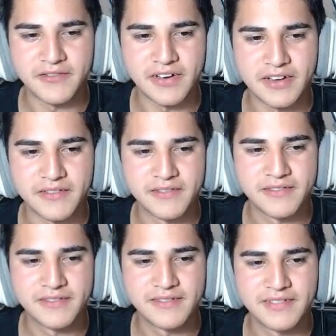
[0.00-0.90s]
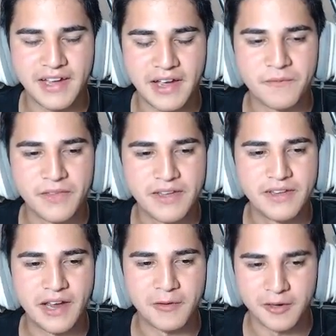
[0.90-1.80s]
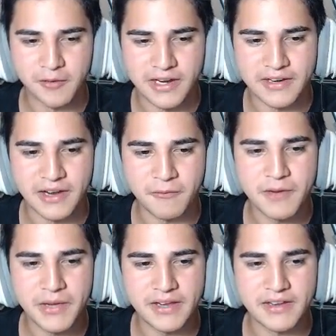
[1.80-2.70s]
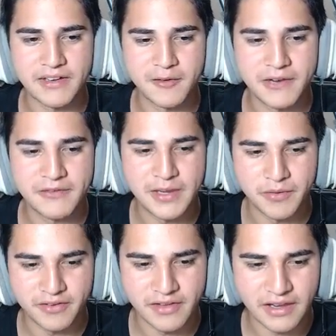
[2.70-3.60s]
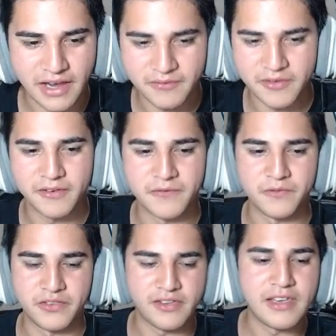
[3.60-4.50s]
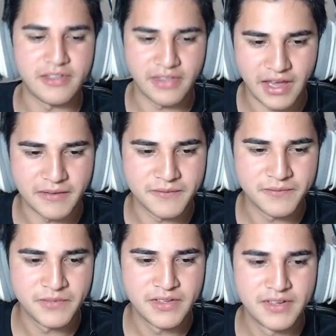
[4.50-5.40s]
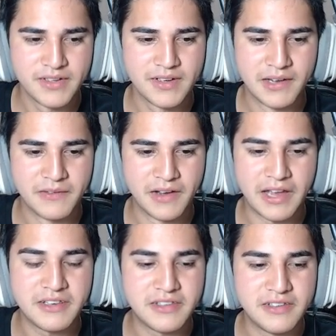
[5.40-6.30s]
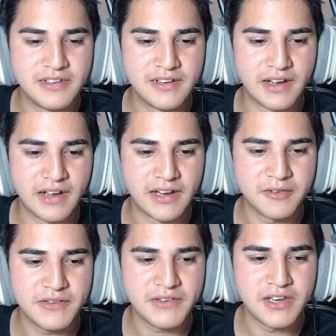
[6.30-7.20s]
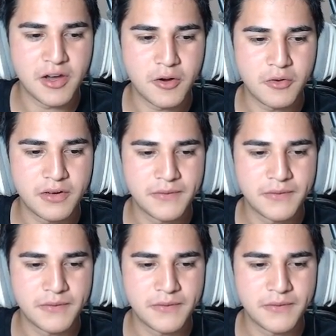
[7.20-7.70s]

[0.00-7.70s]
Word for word: fun. I regret it. I want to make a Gravekeeper's deck after seeing that. I, you should. I don't even know